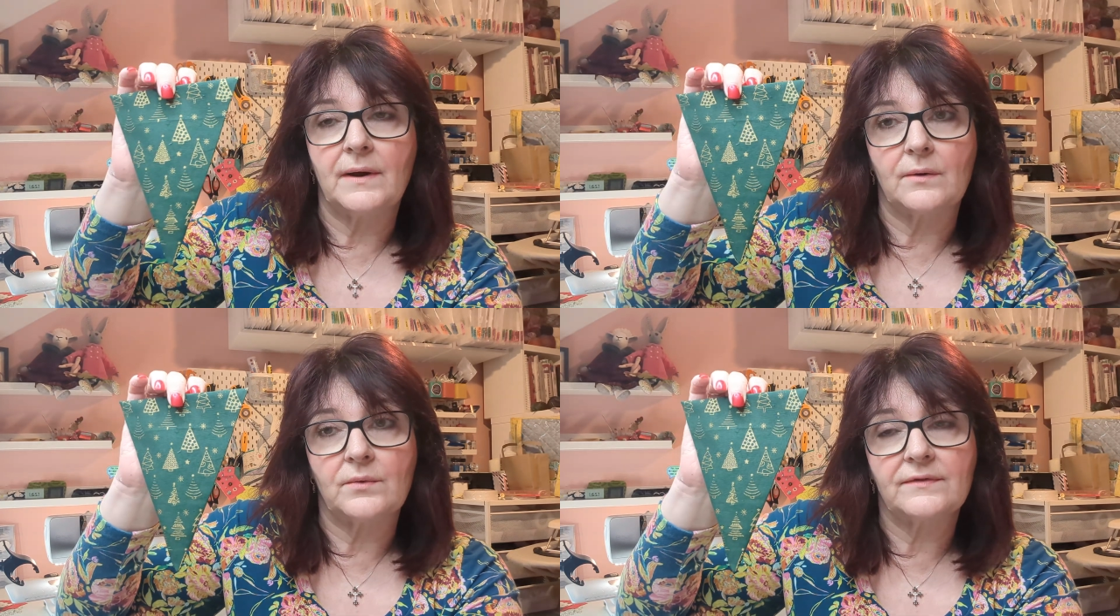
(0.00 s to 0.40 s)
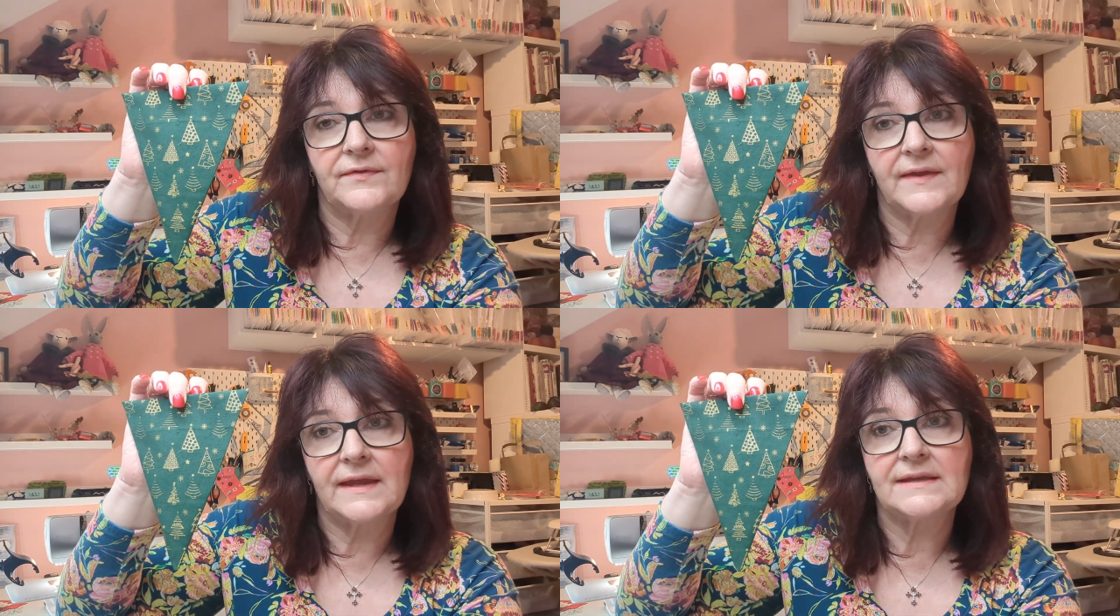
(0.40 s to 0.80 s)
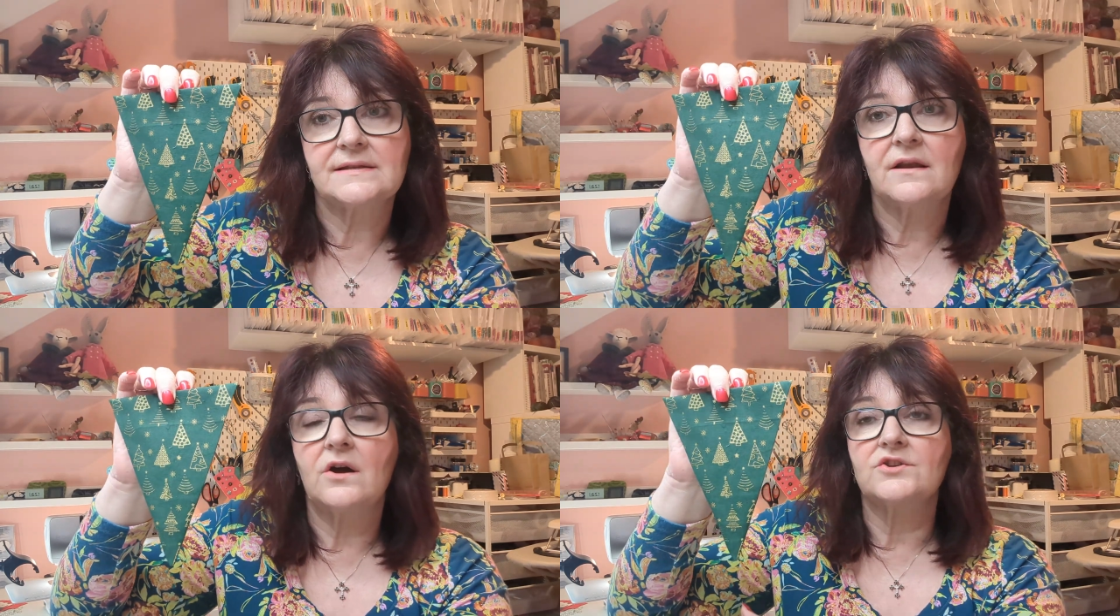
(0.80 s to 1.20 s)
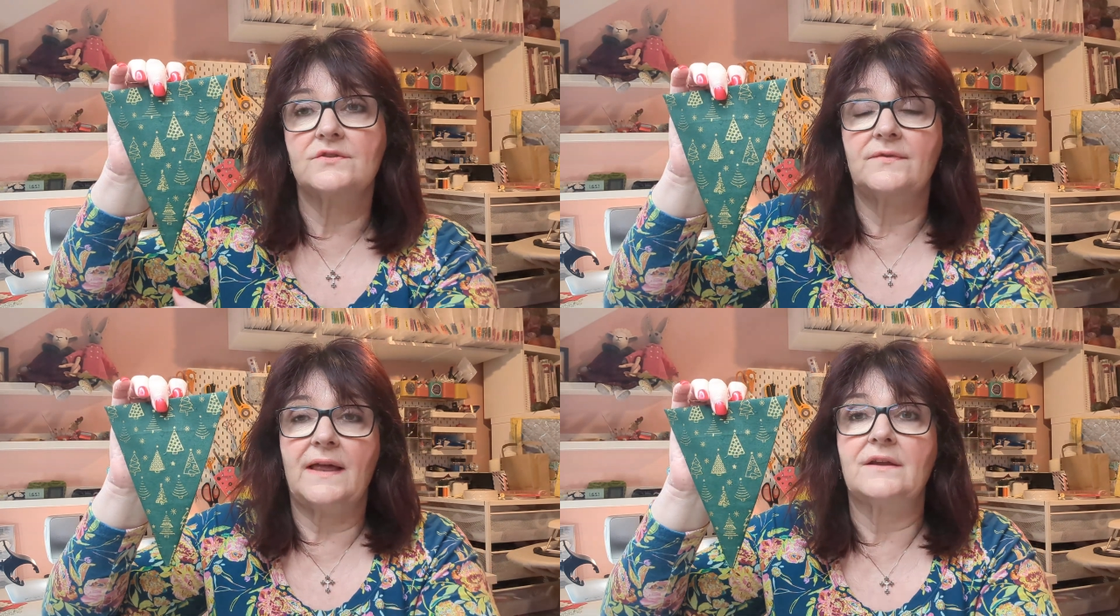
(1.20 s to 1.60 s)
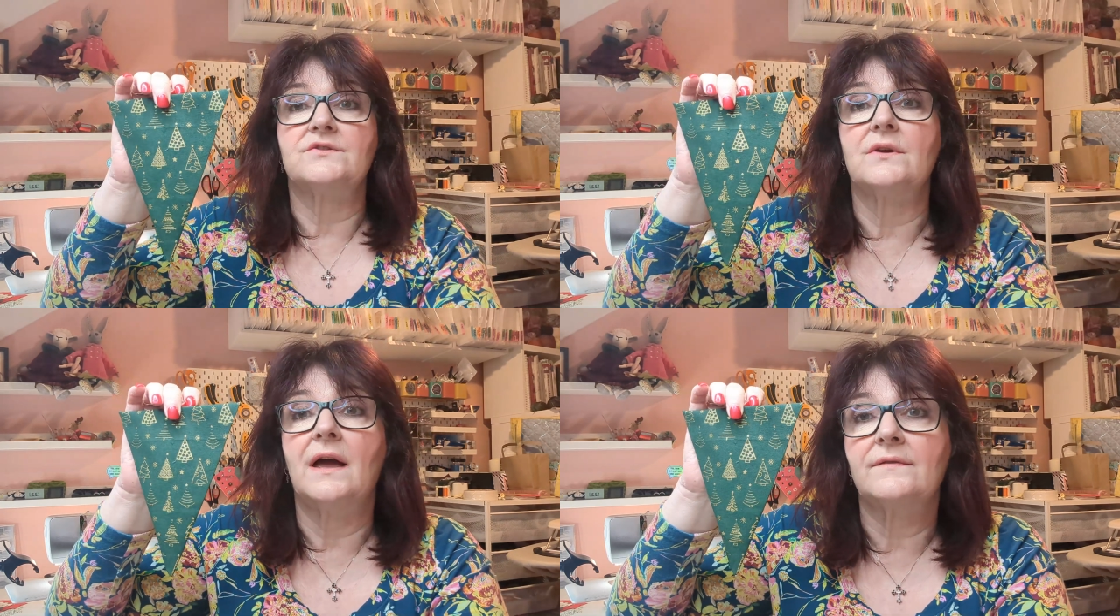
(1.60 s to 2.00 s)
But with these larger
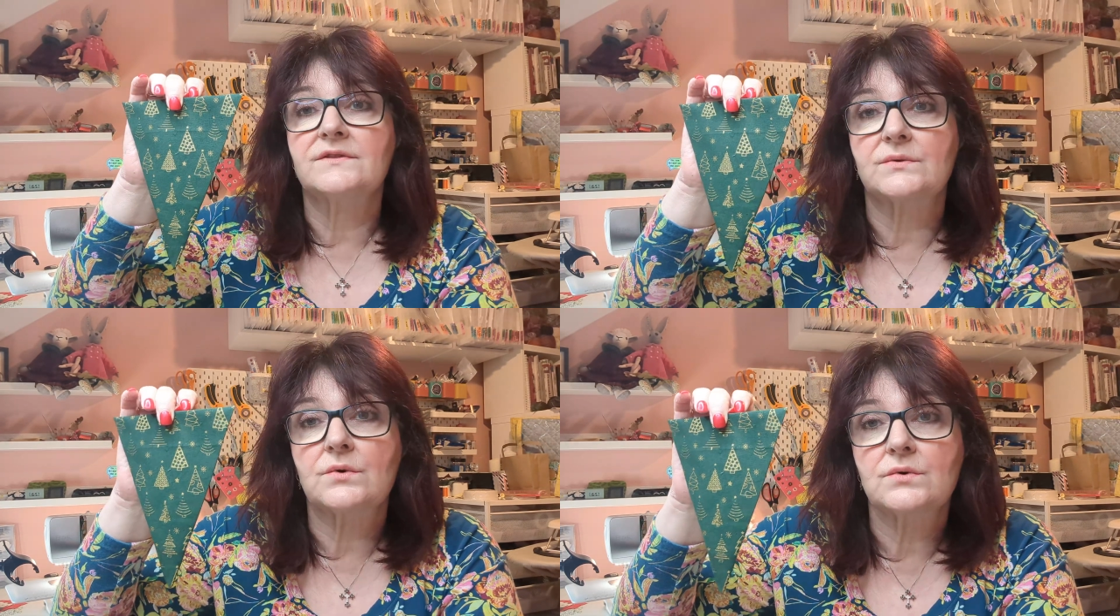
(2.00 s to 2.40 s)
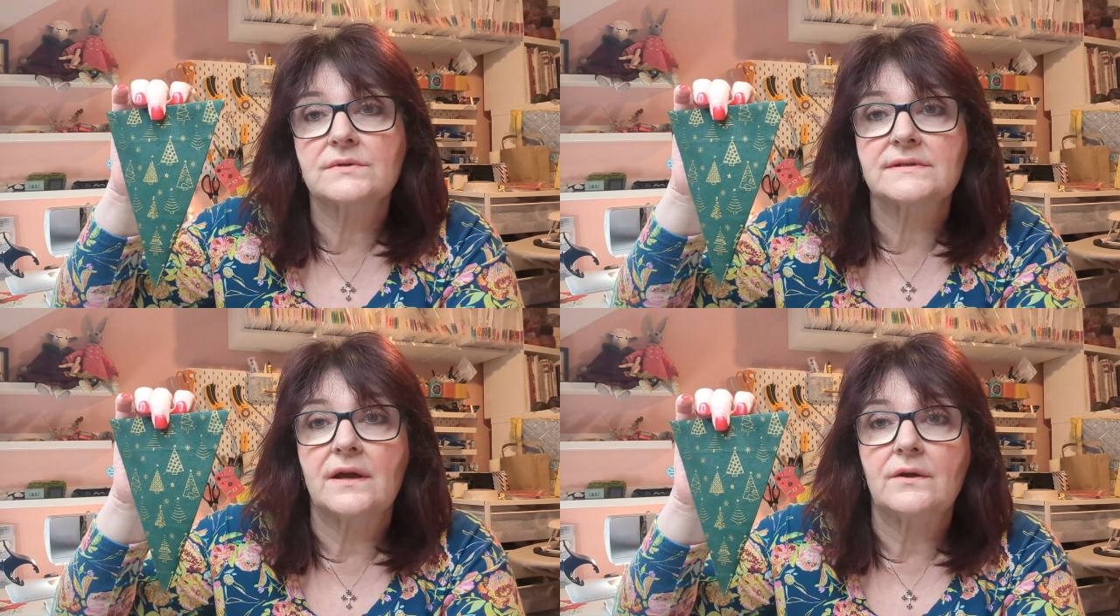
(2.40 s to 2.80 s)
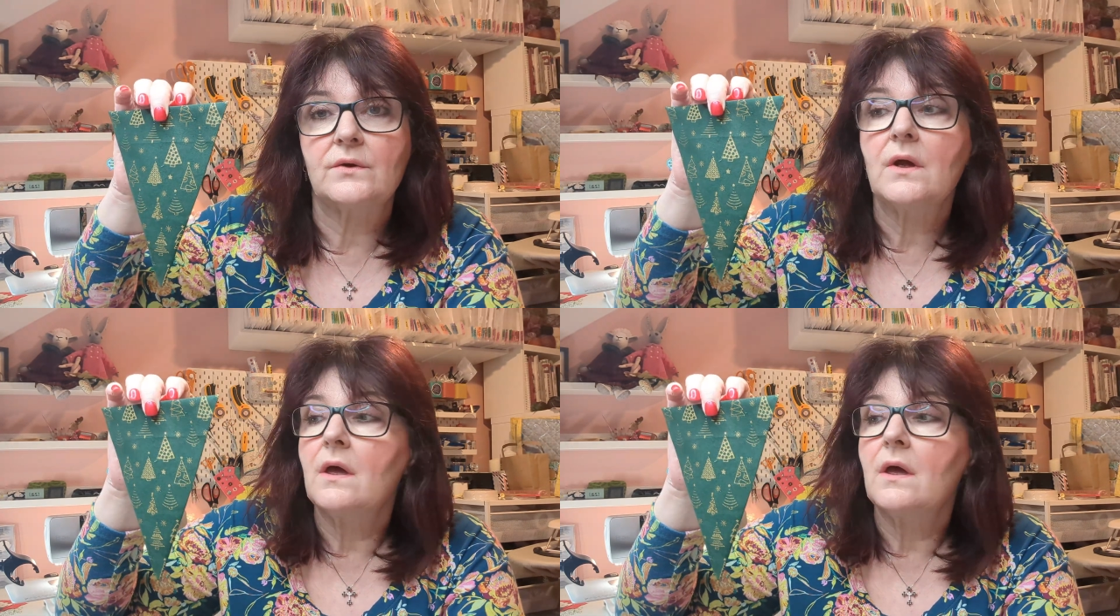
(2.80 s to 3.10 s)
flags you have to also